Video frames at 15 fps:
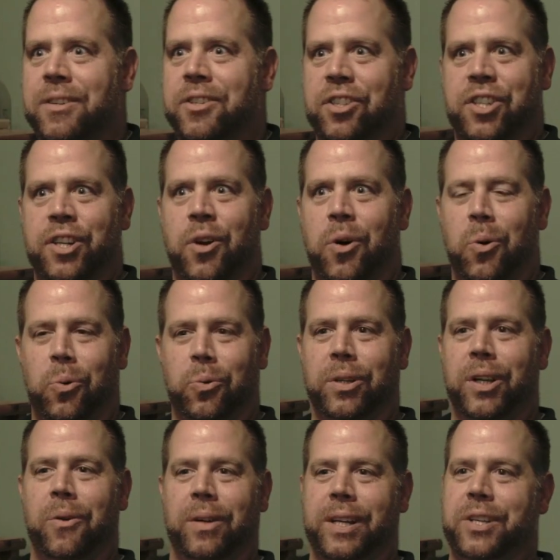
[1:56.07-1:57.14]
Just an old,
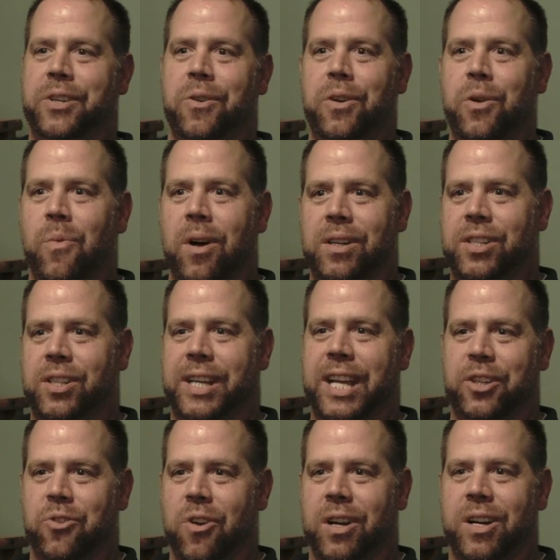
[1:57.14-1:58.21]
lonely dude who wants to
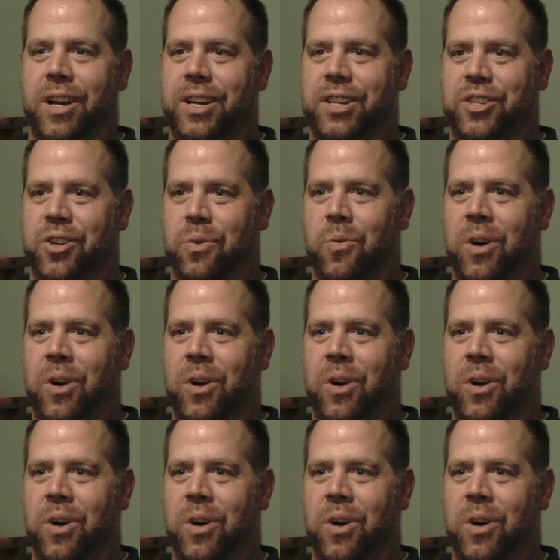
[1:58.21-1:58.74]
get drunk on dessert